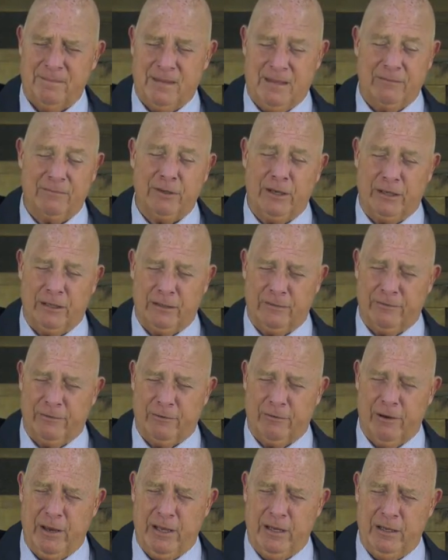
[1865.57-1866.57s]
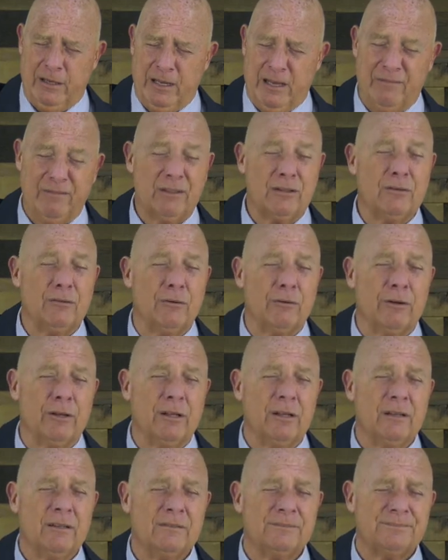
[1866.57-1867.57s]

I've taken it for granted. I've ignored it.